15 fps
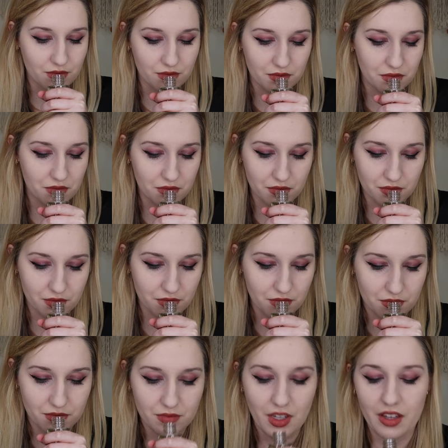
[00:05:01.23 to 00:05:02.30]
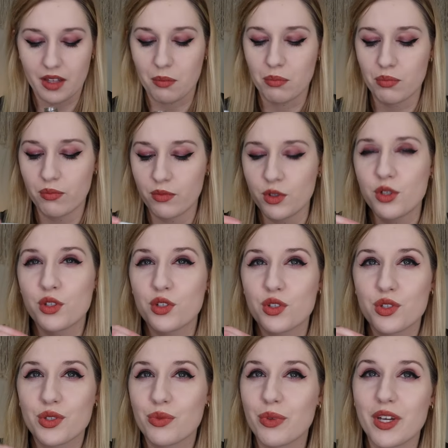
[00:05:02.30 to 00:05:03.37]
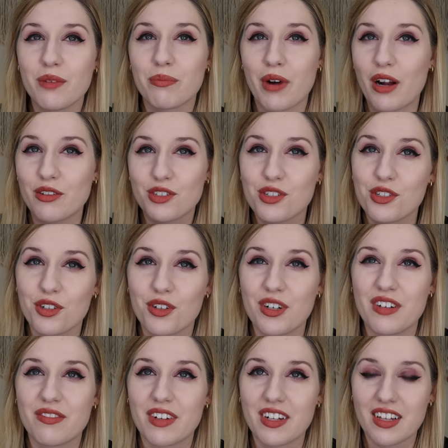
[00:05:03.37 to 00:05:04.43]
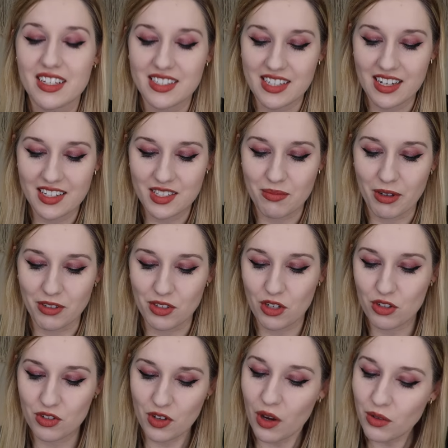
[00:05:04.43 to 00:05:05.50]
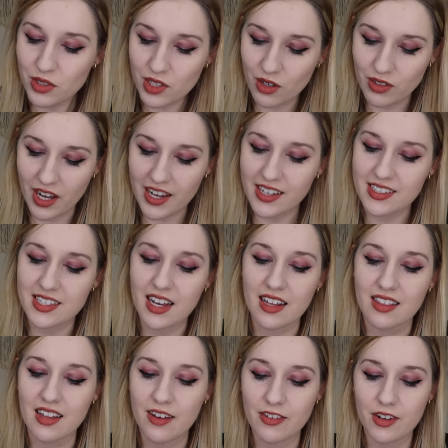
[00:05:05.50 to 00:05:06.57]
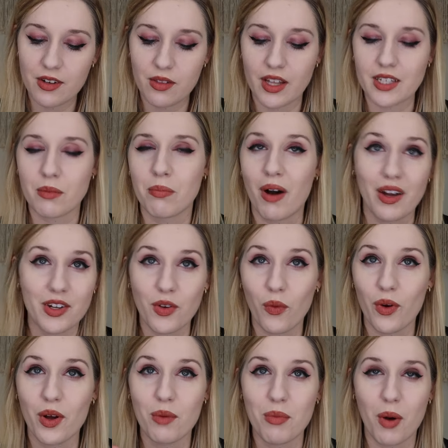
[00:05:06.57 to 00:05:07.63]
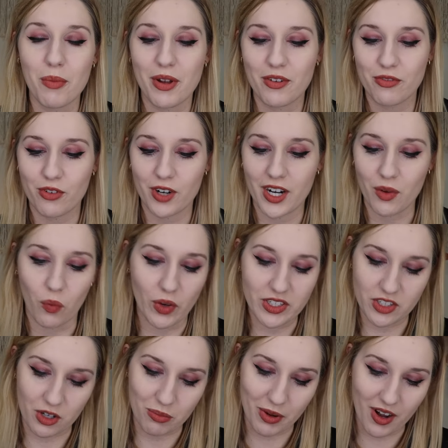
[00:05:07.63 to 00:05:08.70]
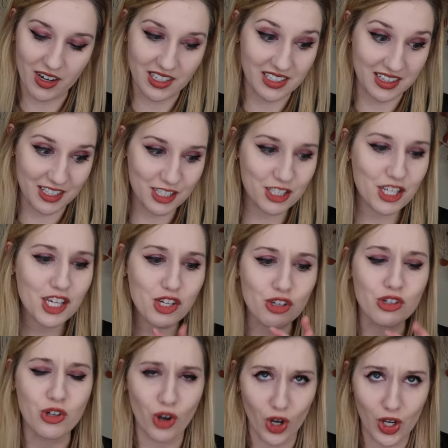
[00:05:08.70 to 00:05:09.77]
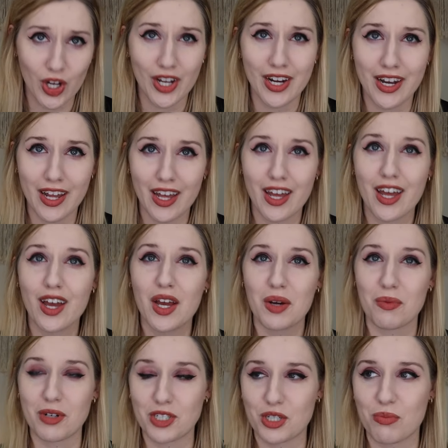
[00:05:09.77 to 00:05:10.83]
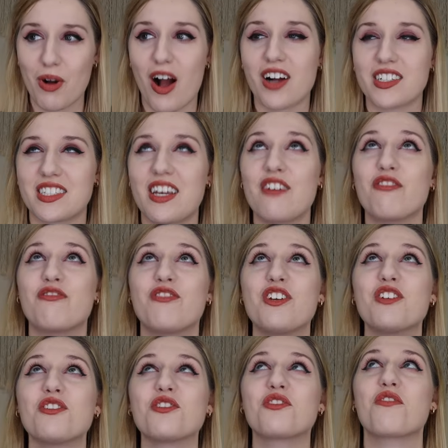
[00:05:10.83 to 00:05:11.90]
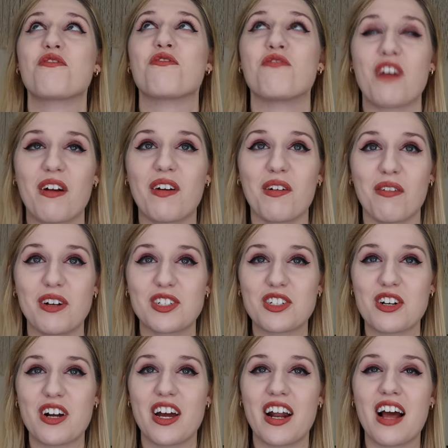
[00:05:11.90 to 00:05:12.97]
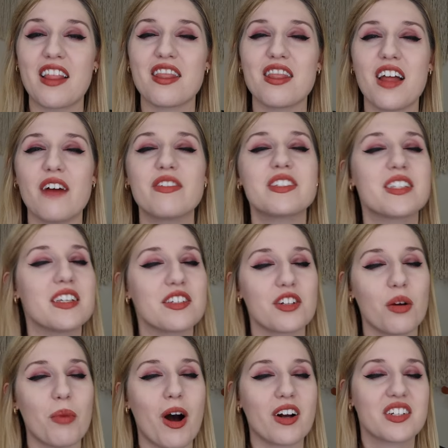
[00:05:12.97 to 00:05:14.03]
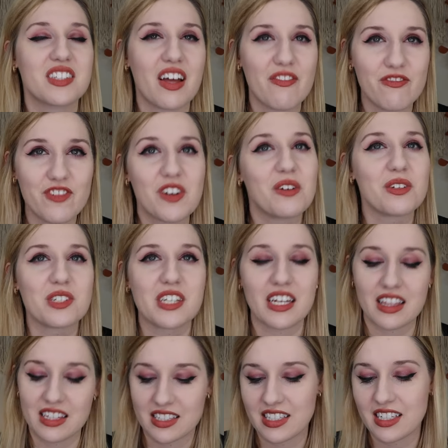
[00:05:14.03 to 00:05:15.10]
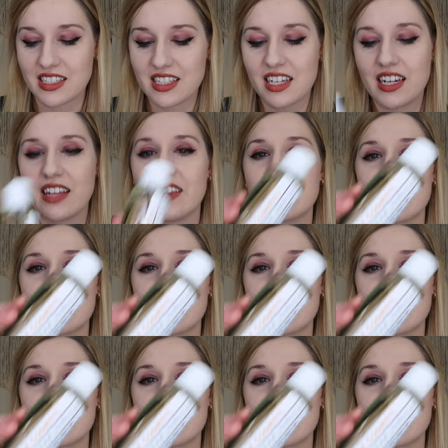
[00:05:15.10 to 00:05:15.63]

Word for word: Mmm, that like sweet brown sugar and vanilla scent smells so, so nice. I love a like body oil moment for a winter box. This is a good winter box. It feels very winter, and I love a seasonal box that feels like the season, and